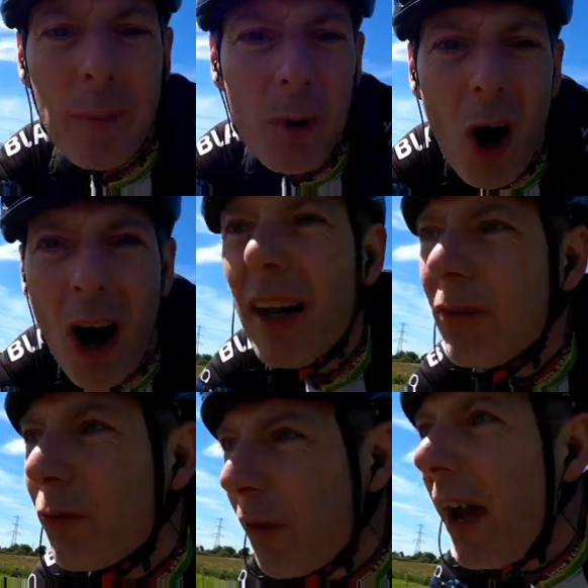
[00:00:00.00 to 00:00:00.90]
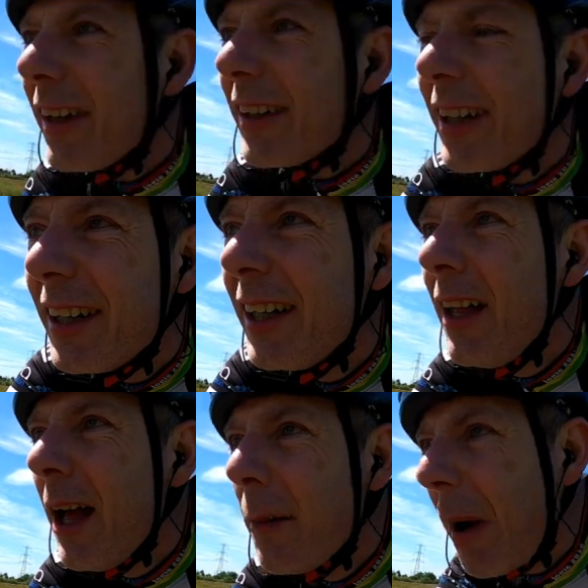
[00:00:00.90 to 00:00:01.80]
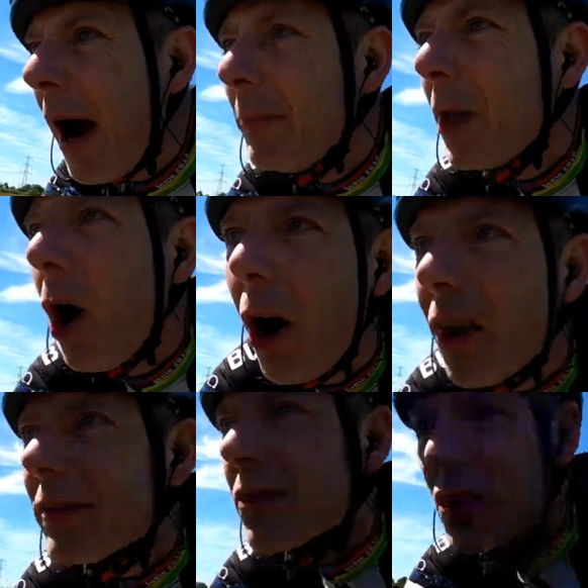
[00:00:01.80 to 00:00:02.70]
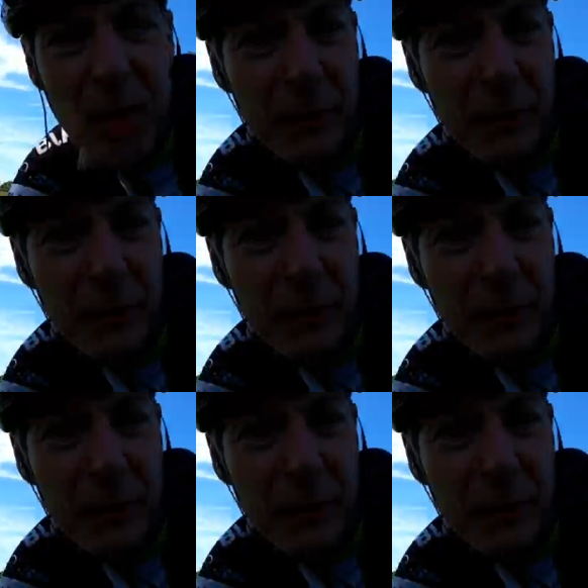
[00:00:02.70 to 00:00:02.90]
I'm not unfit, but I'm not